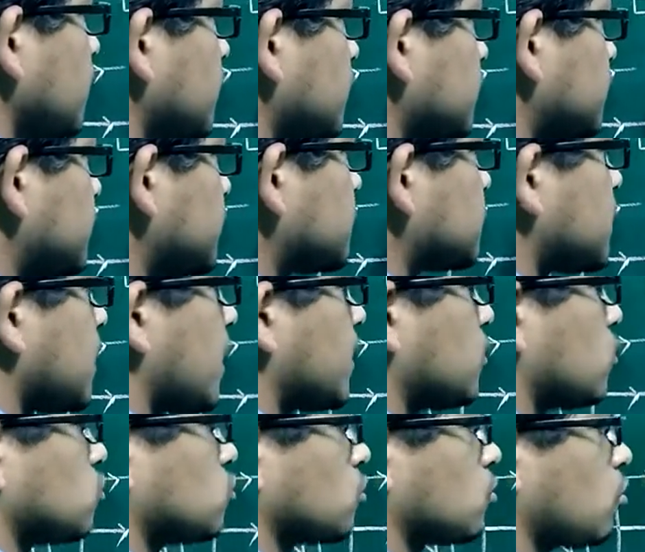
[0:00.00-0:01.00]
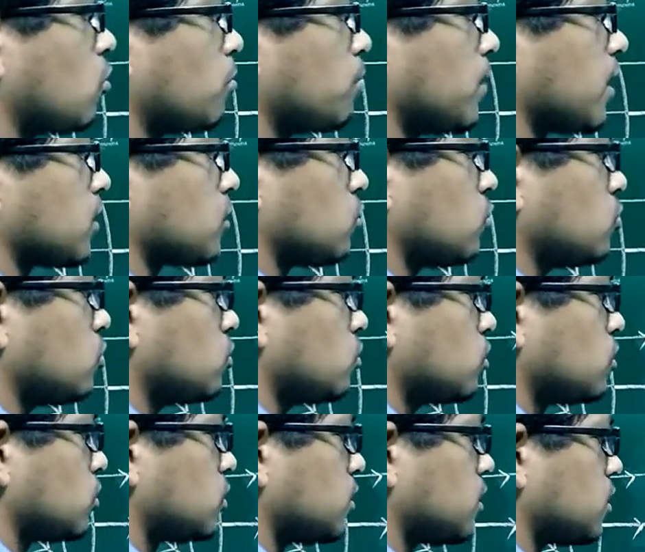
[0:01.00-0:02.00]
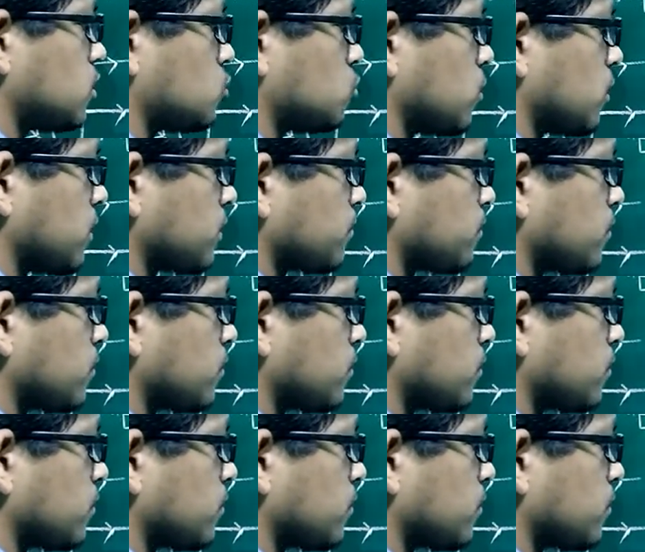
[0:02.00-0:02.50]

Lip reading: this light also come back through this way.